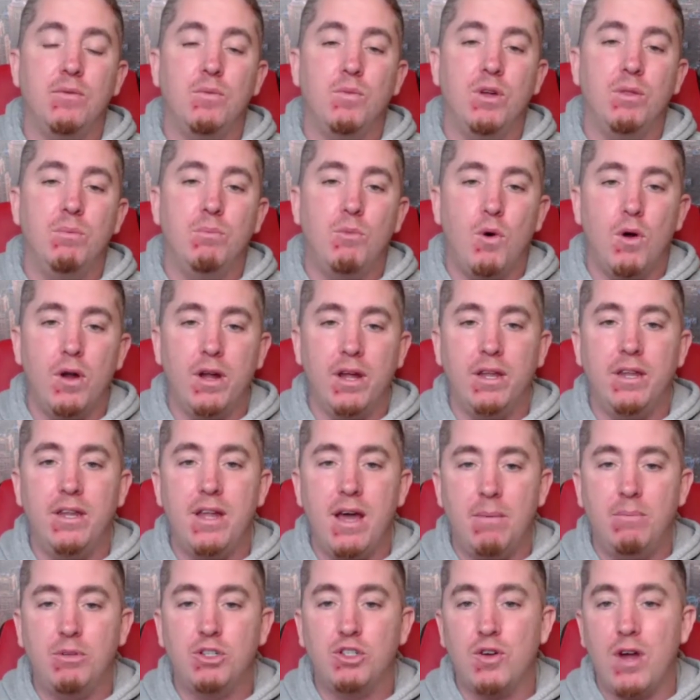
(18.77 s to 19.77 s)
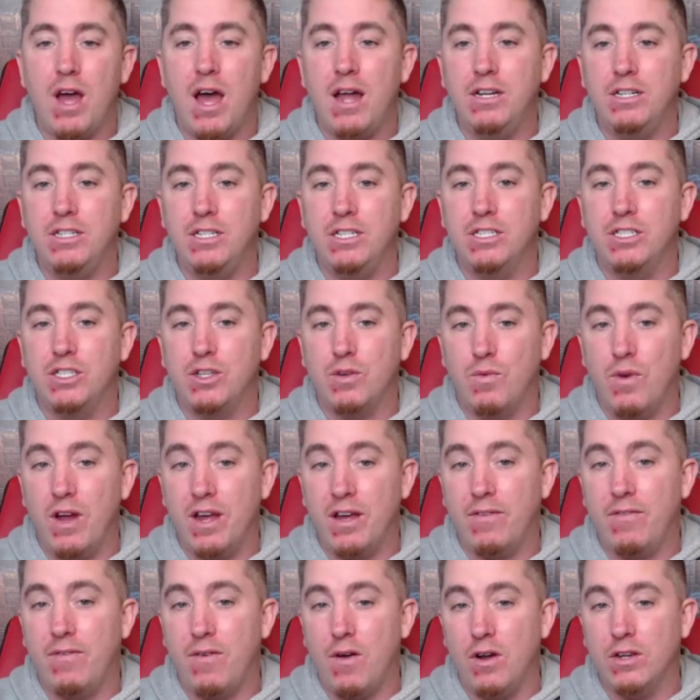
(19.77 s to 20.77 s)
with more in-depth strategies to
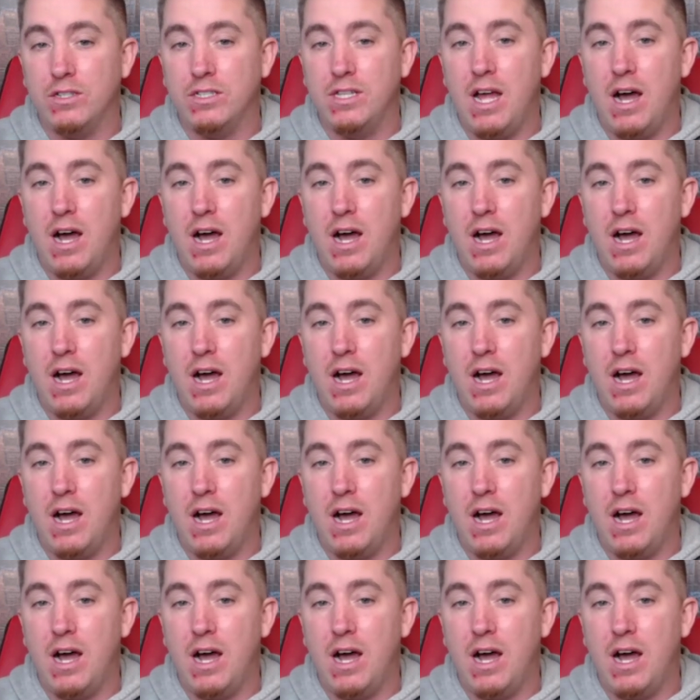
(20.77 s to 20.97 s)
rank first.